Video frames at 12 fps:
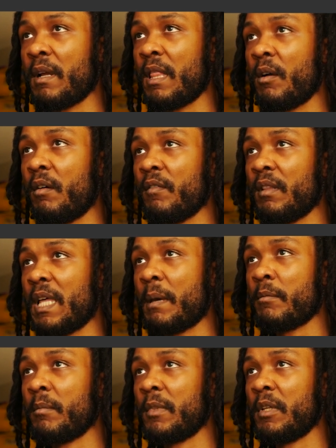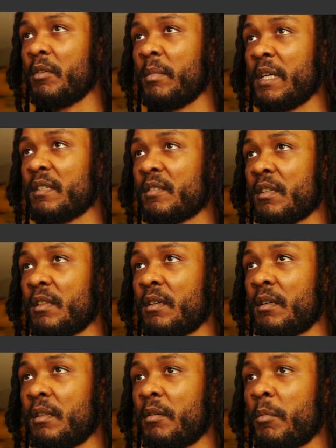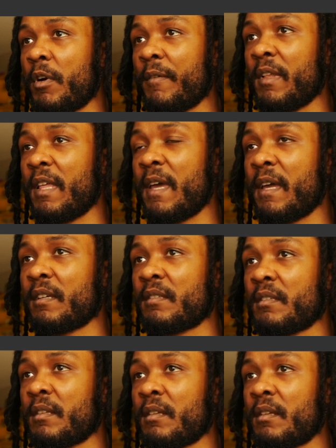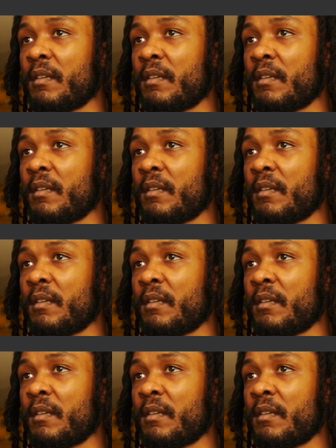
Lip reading: Overlap them a little bit so they look a little more relaxed.